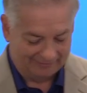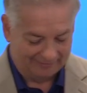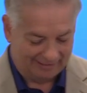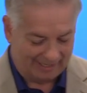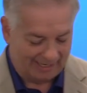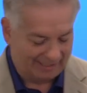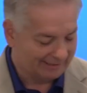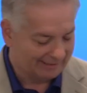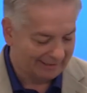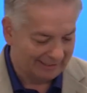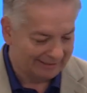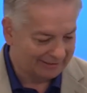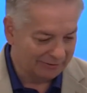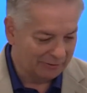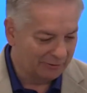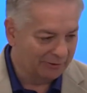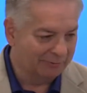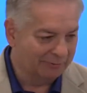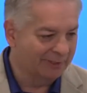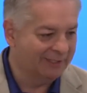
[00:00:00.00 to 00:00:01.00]
That's the
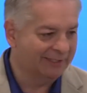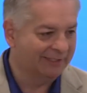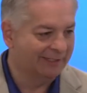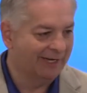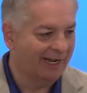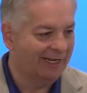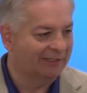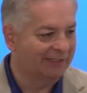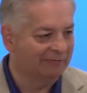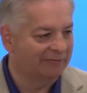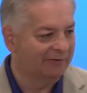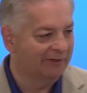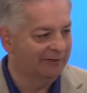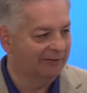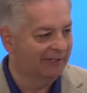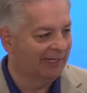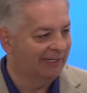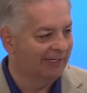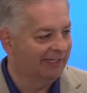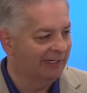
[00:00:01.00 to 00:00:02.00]
only reason that I can figure
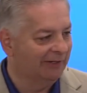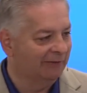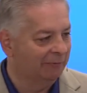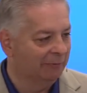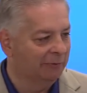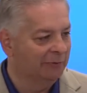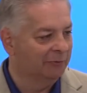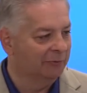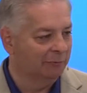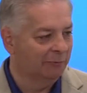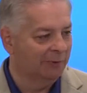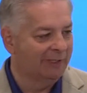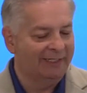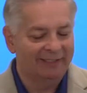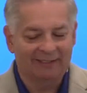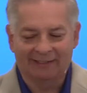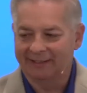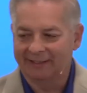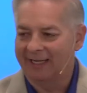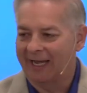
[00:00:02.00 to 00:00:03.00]
that he threw his own
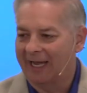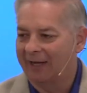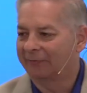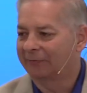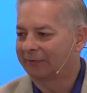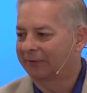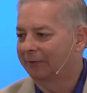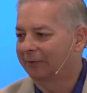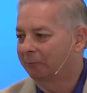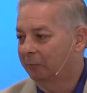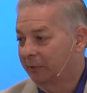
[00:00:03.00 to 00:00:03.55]
reason out